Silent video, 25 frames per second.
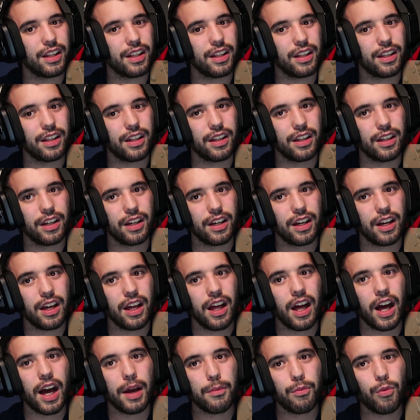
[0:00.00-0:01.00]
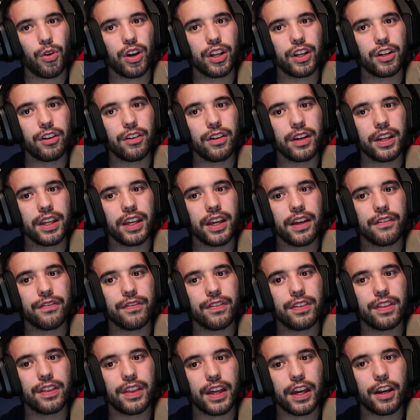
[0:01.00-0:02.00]
That's crazy. I'm wondering
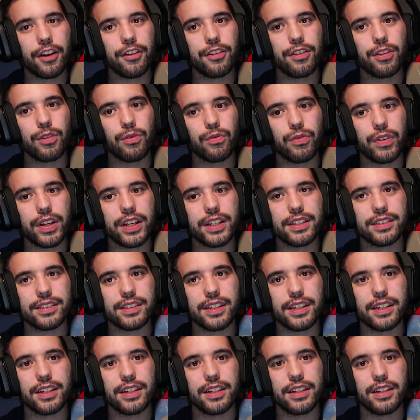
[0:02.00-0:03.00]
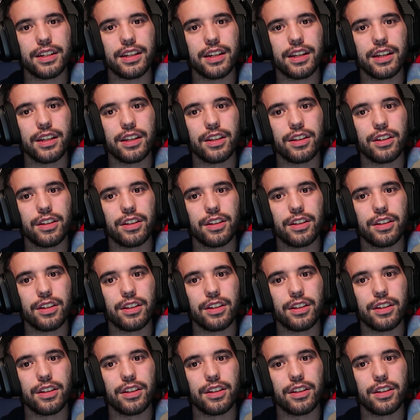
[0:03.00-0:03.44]
if they're the reason